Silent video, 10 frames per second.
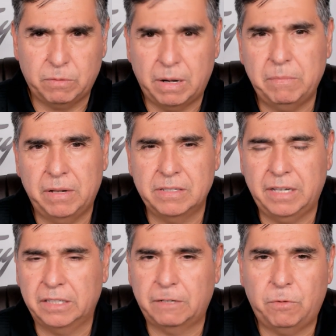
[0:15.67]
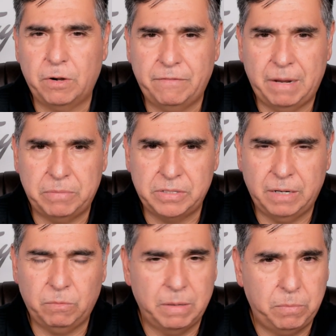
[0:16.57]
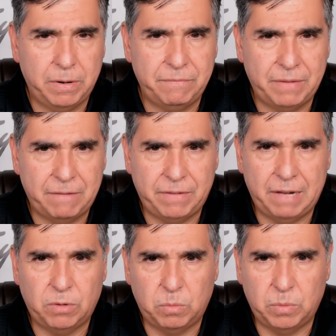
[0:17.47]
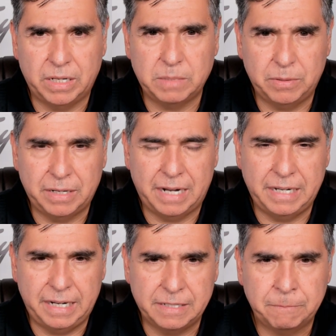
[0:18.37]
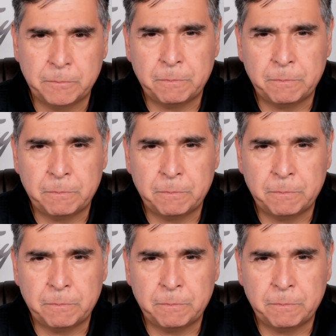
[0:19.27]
Ground balls dealt at forty-five percent, one point five five home runs per nine innings.